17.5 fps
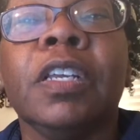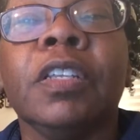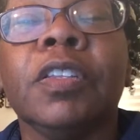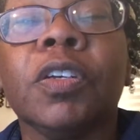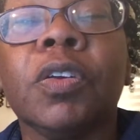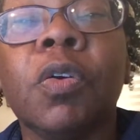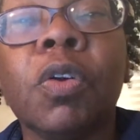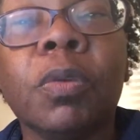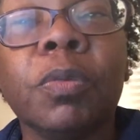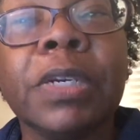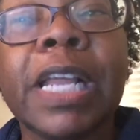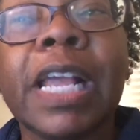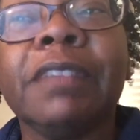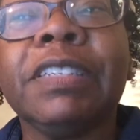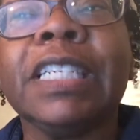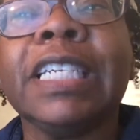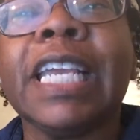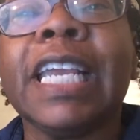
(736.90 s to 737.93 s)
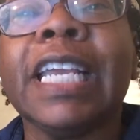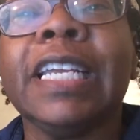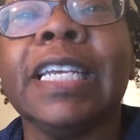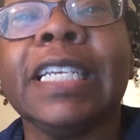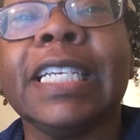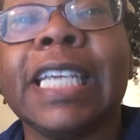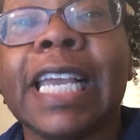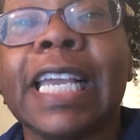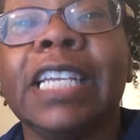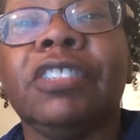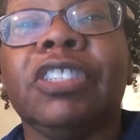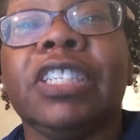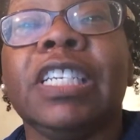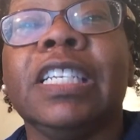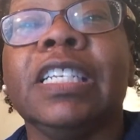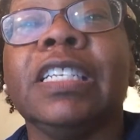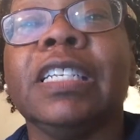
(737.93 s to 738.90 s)
The court would have to engage
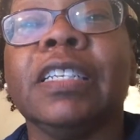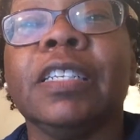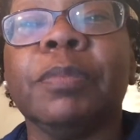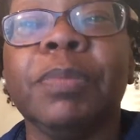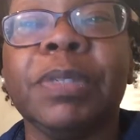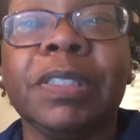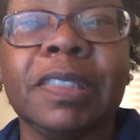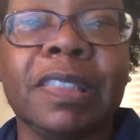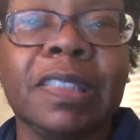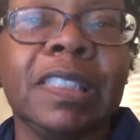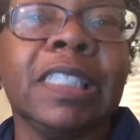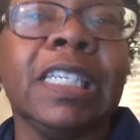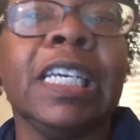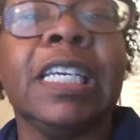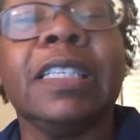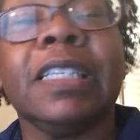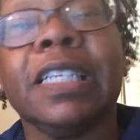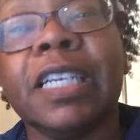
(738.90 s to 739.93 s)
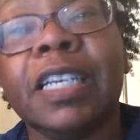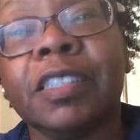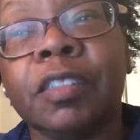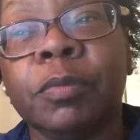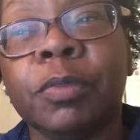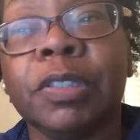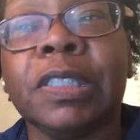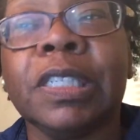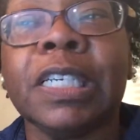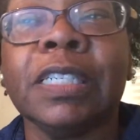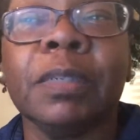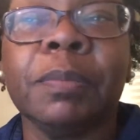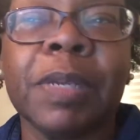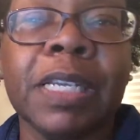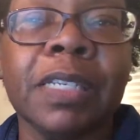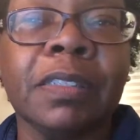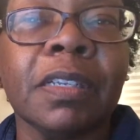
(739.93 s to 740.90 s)
in the business said, the customer said
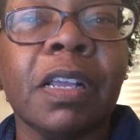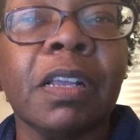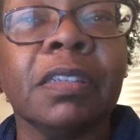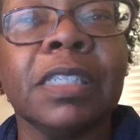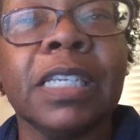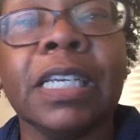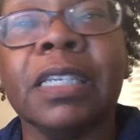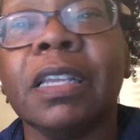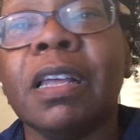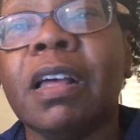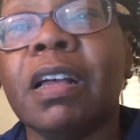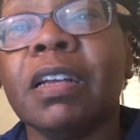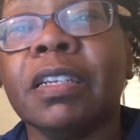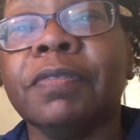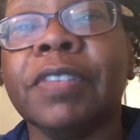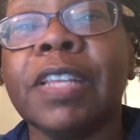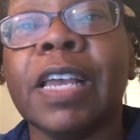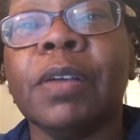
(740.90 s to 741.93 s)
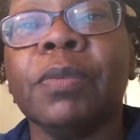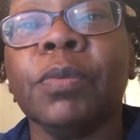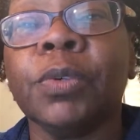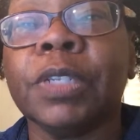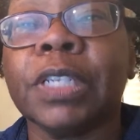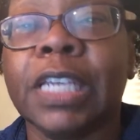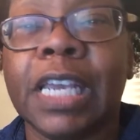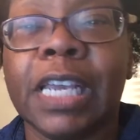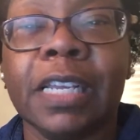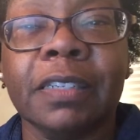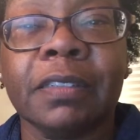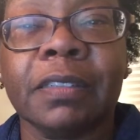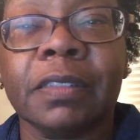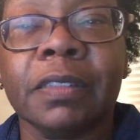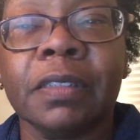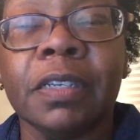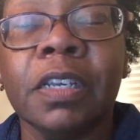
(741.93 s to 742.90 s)
debates all day long if that were the
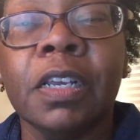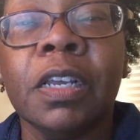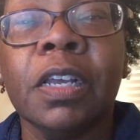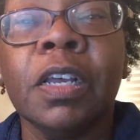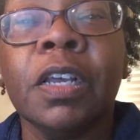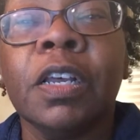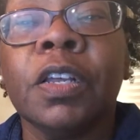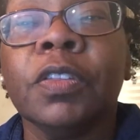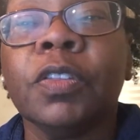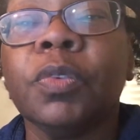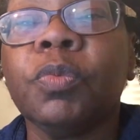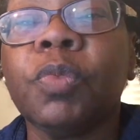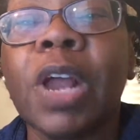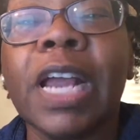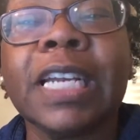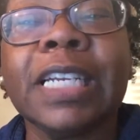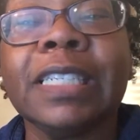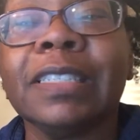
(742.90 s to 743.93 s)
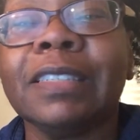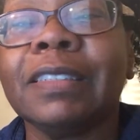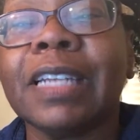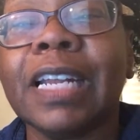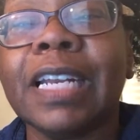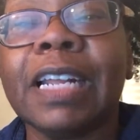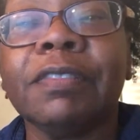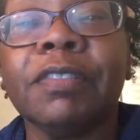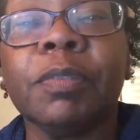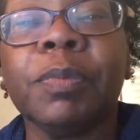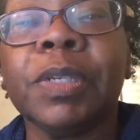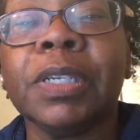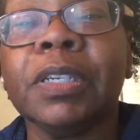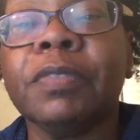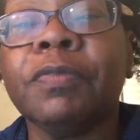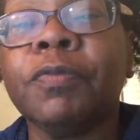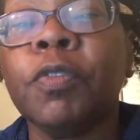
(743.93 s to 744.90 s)
case. The writing does not have to
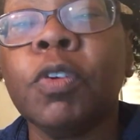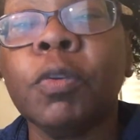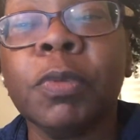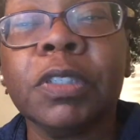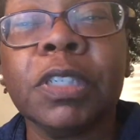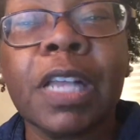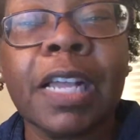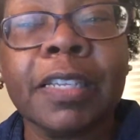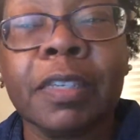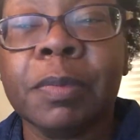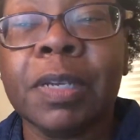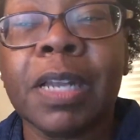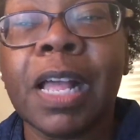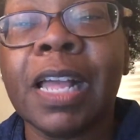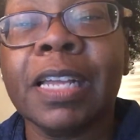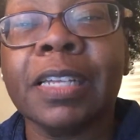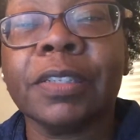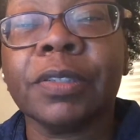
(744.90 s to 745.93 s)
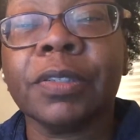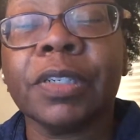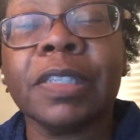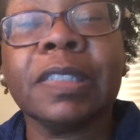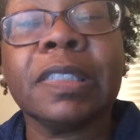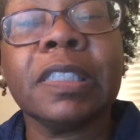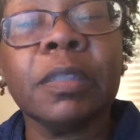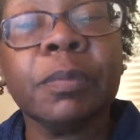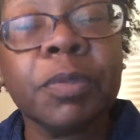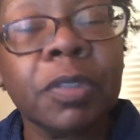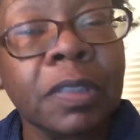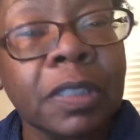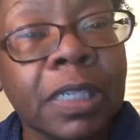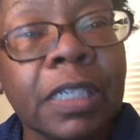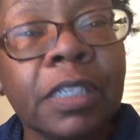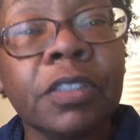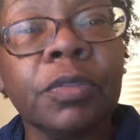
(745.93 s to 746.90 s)
be a formal document either. A simple
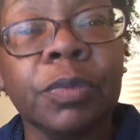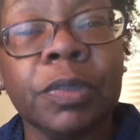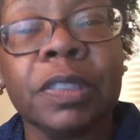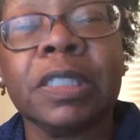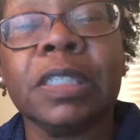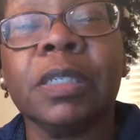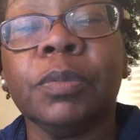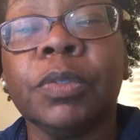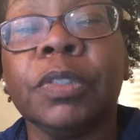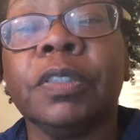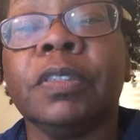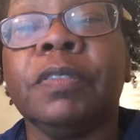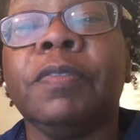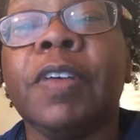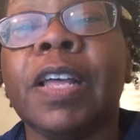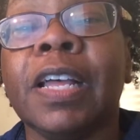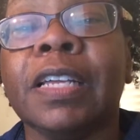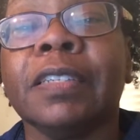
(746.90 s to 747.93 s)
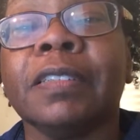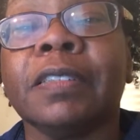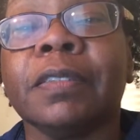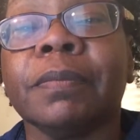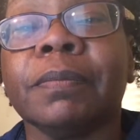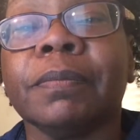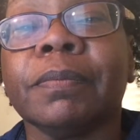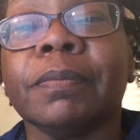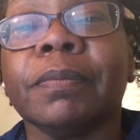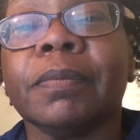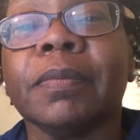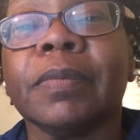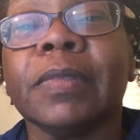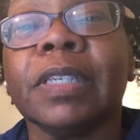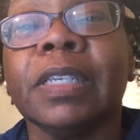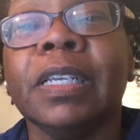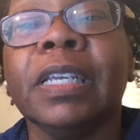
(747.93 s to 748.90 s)
sales receipt will suffice.
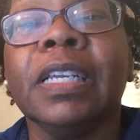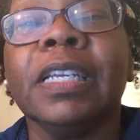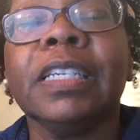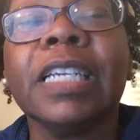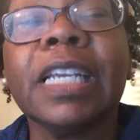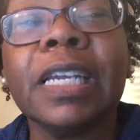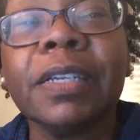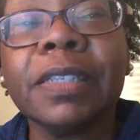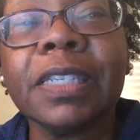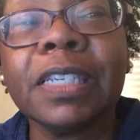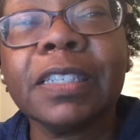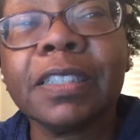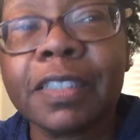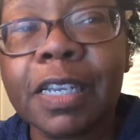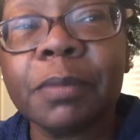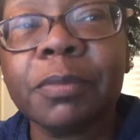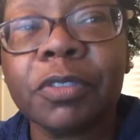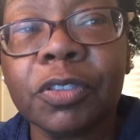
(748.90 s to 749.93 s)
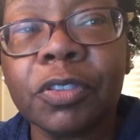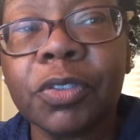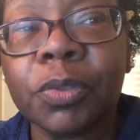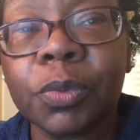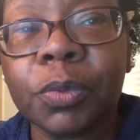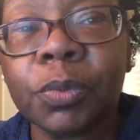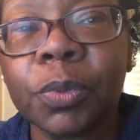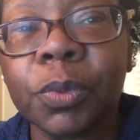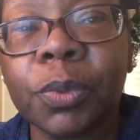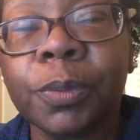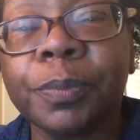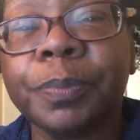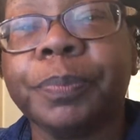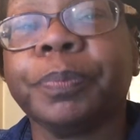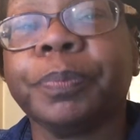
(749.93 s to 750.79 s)
Now the exception to the rule.